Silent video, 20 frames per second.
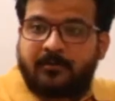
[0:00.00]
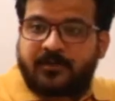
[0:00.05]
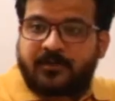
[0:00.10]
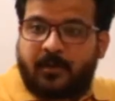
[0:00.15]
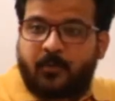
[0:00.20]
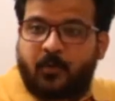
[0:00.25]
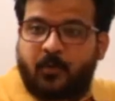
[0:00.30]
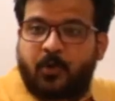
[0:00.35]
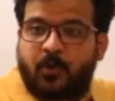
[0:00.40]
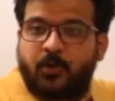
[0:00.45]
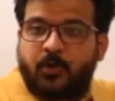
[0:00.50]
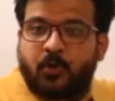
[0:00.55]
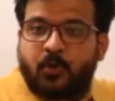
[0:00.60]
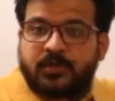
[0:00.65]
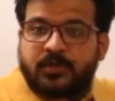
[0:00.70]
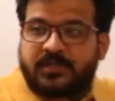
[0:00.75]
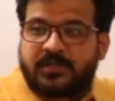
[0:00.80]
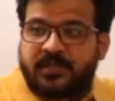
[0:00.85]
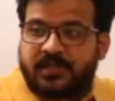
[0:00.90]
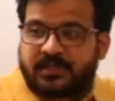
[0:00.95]
I am going to
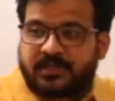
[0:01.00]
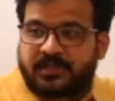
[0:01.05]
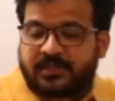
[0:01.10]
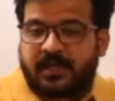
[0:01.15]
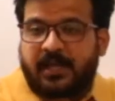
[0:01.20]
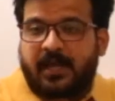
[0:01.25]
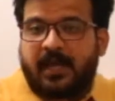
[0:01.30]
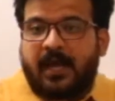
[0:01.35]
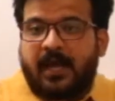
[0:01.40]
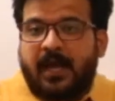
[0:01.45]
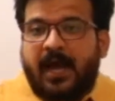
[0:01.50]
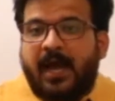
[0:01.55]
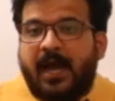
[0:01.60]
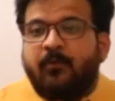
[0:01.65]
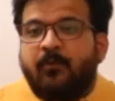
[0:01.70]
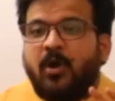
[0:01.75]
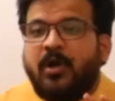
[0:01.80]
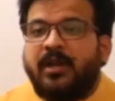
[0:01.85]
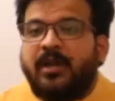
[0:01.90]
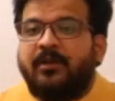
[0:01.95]
use this. I
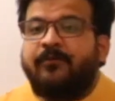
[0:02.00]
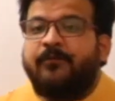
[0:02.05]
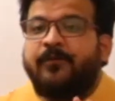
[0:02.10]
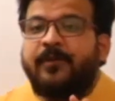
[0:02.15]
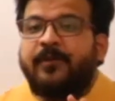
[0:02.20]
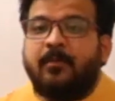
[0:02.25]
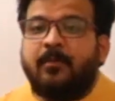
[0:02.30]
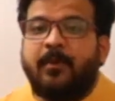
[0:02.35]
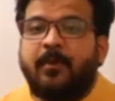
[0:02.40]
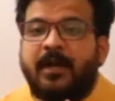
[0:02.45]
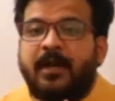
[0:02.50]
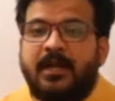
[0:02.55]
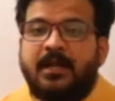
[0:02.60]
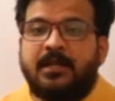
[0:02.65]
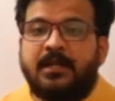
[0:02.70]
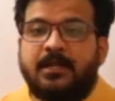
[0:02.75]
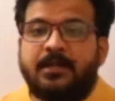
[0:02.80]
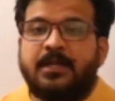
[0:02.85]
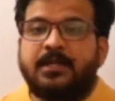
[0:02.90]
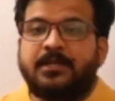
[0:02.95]
want everybody in
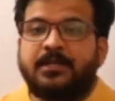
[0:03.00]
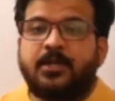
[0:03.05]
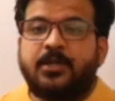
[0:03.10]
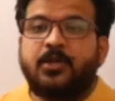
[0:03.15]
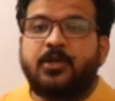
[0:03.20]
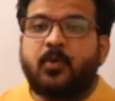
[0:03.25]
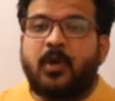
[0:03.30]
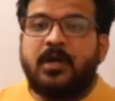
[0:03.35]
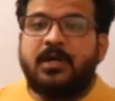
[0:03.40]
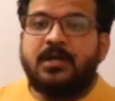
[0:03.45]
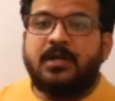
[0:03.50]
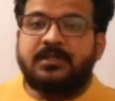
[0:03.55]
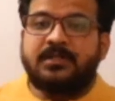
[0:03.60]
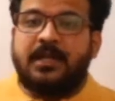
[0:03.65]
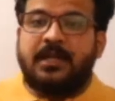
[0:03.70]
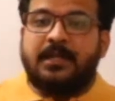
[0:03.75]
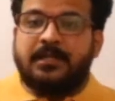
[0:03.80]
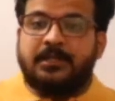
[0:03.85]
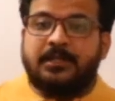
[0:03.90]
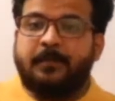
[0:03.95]
the session to
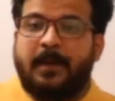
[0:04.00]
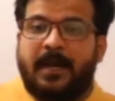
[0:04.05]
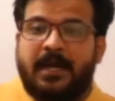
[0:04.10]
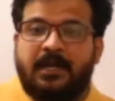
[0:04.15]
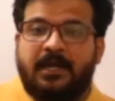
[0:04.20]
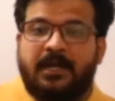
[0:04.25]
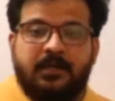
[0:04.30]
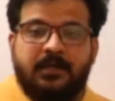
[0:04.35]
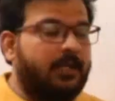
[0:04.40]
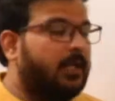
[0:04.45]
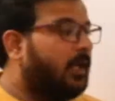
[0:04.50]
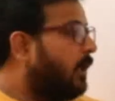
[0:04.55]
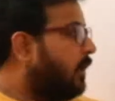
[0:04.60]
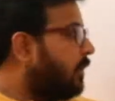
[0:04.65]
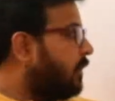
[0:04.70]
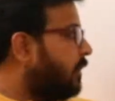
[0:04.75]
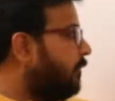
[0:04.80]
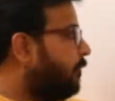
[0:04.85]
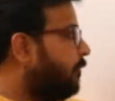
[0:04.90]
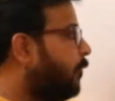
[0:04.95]
understand this pattern.
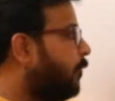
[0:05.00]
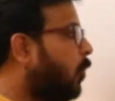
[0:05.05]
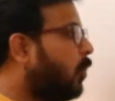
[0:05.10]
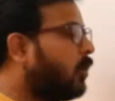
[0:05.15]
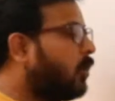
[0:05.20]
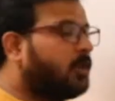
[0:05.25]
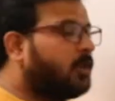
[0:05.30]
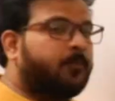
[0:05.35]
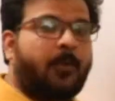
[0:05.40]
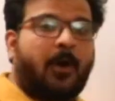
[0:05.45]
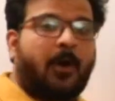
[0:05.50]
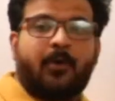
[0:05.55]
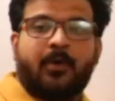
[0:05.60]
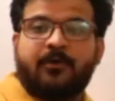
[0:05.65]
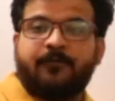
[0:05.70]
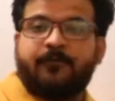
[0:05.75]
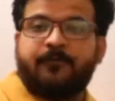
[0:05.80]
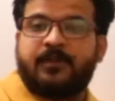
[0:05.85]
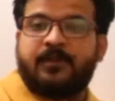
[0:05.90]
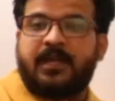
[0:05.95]
The fourth power
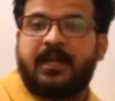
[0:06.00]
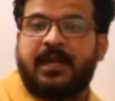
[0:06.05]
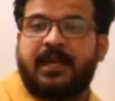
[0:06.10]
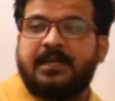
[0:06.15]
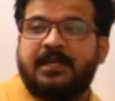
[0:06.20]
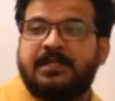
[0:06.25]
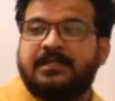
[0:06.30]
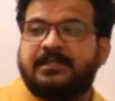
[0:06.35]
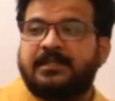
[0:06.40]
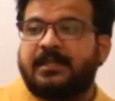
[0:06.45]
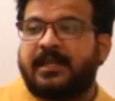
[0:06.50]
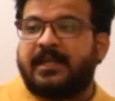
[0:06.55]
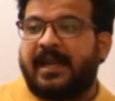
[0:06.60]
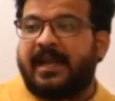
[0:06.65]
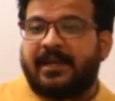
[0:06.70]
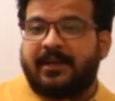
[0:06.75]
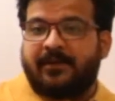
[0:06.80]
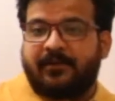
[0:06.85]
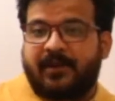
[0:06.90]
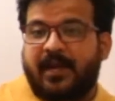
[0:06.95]
of 3 ends
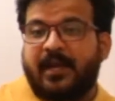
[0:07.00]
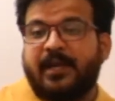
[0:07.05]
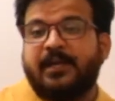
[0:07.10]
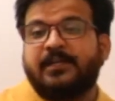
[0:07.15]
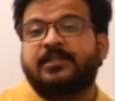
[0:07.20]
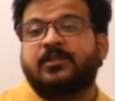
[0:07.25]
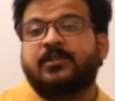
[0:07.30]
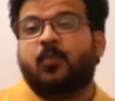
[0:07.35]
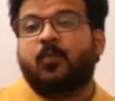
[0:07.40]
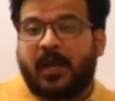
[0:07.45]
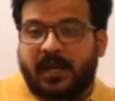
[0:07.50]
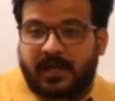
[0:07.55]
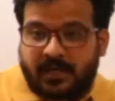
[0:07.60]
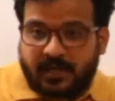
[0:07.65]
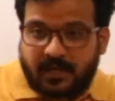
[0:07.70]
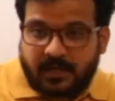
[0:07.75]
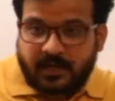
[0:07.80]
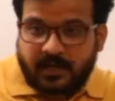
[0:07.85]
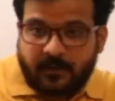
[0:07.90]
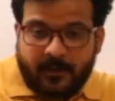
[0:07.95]
in 1.
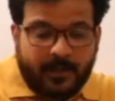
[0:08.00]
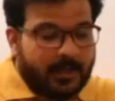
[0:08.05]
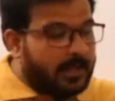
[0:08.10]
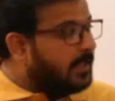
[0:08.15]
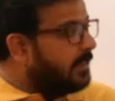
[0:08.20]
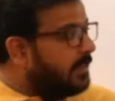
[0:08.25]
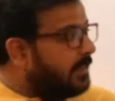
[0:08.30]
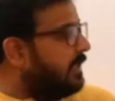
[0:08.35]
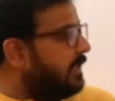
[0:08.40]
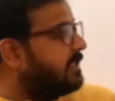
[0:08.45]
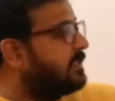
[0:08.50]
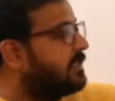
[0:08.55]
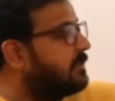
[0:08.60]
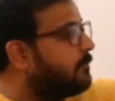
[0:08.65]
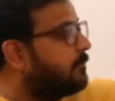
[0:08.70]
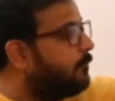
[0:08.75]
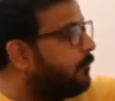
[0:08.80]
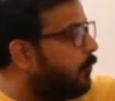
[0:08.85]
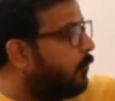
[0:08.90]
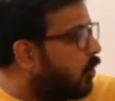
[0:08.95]

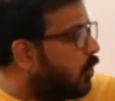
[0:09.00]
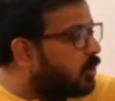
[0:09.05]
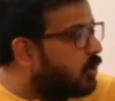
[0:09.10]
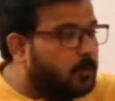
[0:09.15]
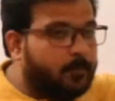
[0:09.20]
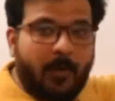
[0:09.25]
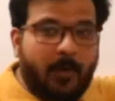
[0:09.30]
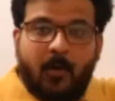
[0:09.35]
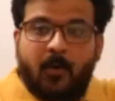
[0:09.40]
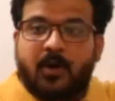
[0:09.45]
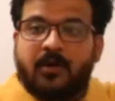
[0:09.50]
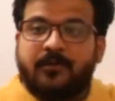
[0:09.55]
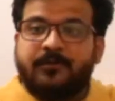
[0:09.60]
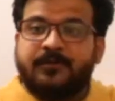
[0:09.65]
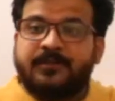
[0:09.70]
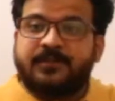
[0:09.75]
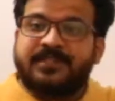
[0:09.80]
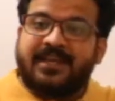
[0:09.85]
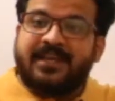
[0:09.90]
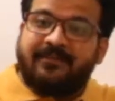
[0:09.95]
This fourth power of
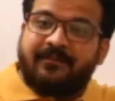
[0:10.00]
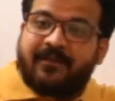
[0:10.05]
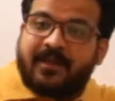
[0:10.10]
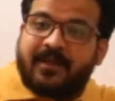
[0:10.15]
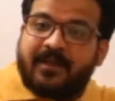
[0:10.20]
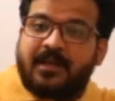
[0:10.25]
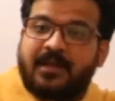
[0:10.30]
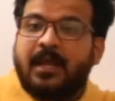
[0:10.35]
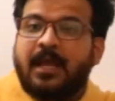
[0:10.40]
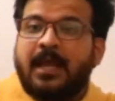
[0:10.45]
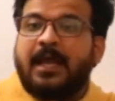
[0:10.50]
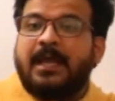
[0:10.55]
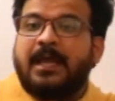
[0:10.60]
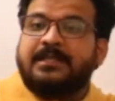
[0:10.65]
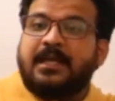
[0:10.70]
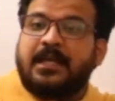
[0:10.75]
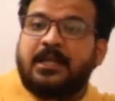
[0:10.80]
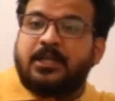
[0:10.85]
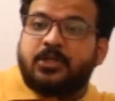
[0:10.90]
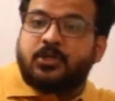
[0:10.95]
7 is
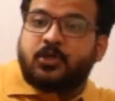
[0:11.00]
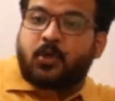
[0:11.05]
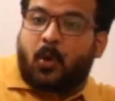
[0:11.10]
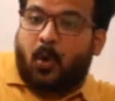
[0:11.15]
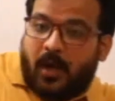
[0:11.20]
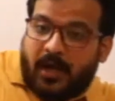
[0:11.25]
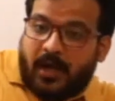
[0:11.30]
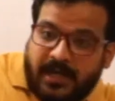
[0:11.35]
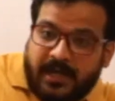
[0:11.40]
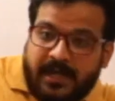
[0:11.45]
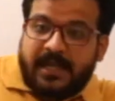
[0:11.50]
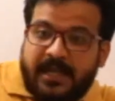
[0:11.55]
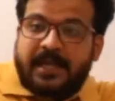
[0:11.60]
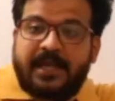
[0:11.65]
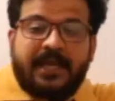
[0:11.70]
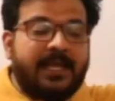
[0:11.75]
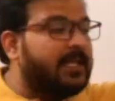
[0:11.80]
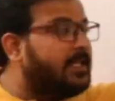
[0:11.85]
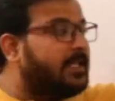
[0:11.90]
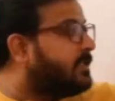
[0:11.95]
also ending
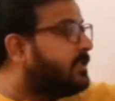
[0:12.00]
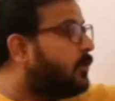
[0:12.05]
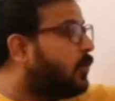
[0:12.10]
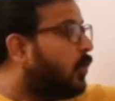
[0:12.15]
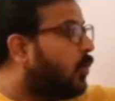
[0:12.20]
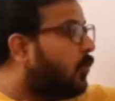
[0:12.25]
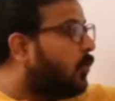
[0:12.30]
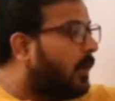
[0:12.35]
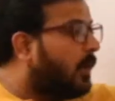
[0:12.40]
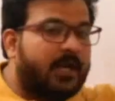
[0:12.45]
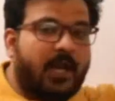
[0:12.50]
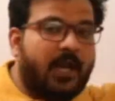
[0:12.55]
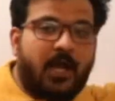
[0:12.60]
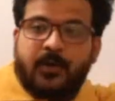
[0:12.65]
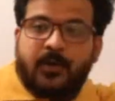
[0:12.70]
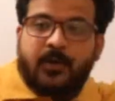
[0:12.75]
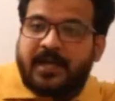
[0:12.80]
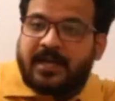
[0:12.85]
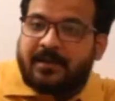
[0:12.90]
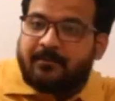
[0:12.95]
in 0, 1. Are you
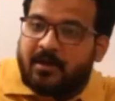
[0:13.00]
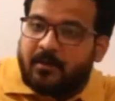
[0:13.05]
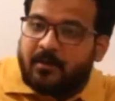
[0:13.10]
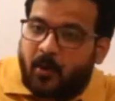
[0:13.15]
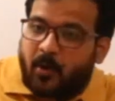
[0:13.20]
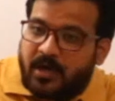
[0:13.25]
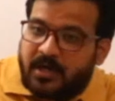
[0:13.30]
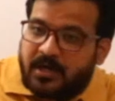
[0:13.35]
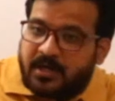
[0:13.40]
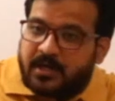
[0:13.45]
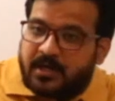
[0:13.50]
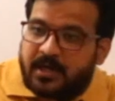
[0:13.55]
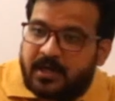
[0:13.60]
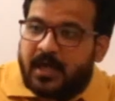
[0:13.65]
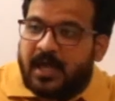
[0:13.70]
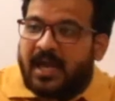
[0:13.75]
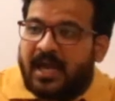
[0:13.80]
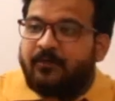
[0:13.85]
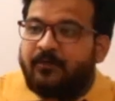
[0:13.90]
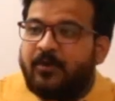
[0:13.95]
getting my point?
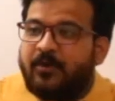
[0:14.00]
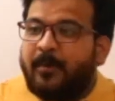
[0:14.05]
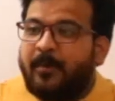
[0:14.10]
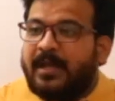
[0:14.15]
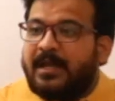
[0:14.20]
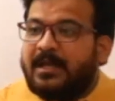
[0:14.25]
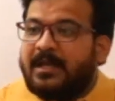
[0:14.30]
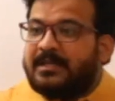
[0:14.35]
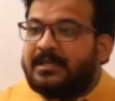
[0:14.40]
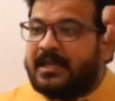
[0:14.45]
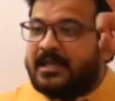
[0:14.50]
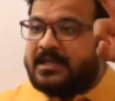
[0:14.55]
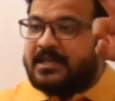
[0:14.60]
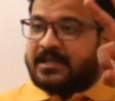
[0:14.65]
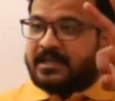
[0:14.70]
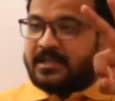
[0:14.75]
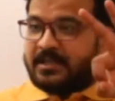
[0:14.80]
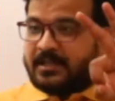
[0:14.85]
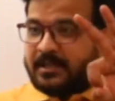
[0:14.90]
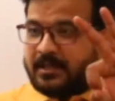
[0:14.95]
Everybody in the
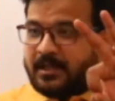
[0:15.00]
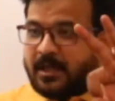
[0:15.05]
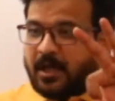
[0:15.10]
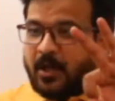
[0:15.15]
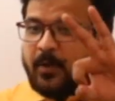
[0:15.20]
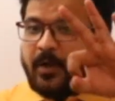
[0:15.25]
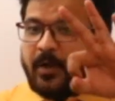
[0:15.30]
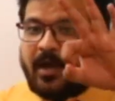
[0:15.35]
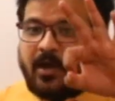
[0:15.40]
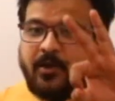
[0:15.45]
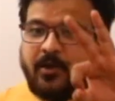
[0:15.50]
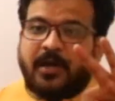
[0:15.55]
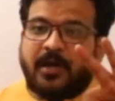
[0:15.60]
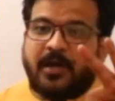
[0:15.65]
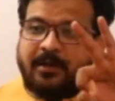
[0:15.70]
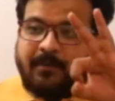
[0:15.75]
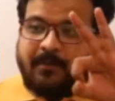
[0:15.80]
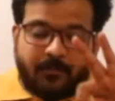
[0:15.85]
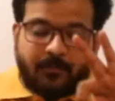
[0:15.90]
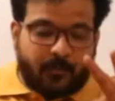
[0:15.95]
session, are you
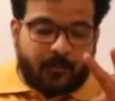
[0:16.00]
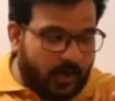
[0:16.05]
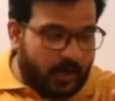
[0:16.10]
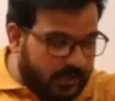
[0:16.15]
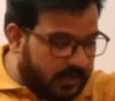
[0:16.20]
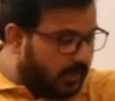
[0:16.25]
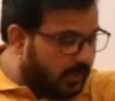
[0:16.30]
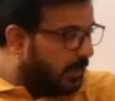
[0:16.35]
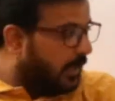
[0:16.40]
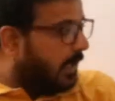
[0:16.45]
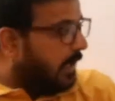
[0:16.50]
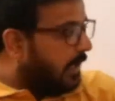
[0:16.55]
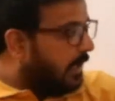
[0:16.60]
getting my point?